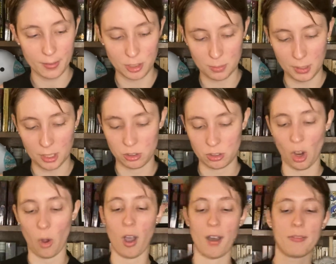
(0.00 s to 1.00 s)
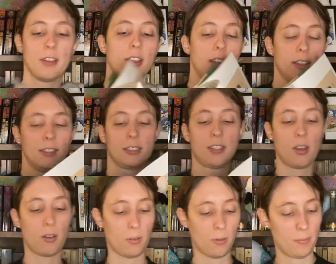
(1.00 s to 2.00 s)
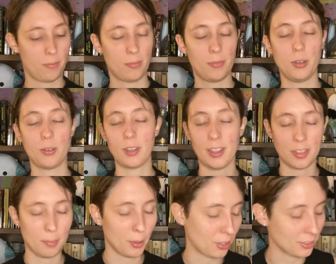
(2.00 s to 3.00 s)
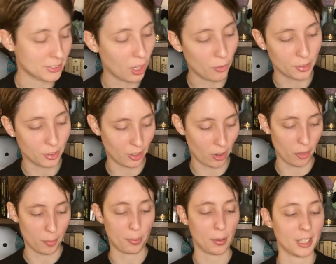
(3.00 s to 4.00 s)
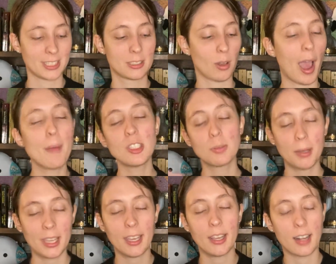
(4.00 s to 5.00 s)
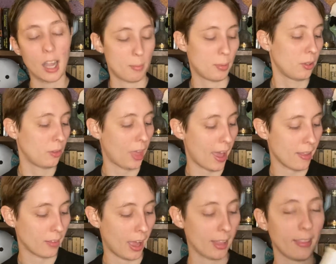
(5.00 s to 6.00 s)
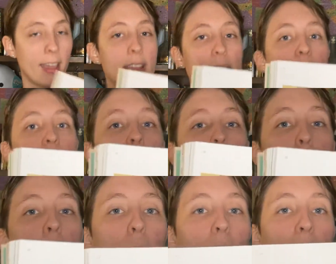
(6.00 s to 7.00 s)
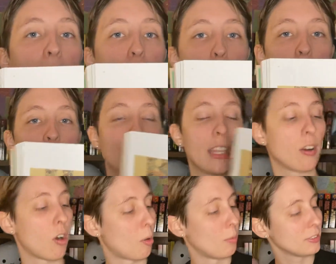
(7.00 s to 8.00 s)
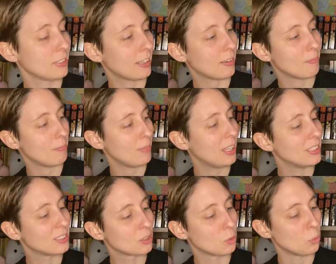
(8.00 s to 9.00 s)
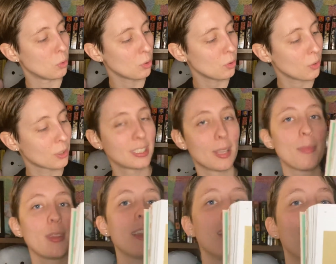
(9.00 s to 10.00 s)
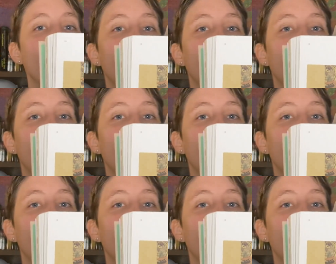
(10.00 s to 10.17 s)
of just be a show off. So you can get the book yourself and look at all the prints. So I'm just picking a couple that I liked. Here's one where you have birds that are almost like in school or something.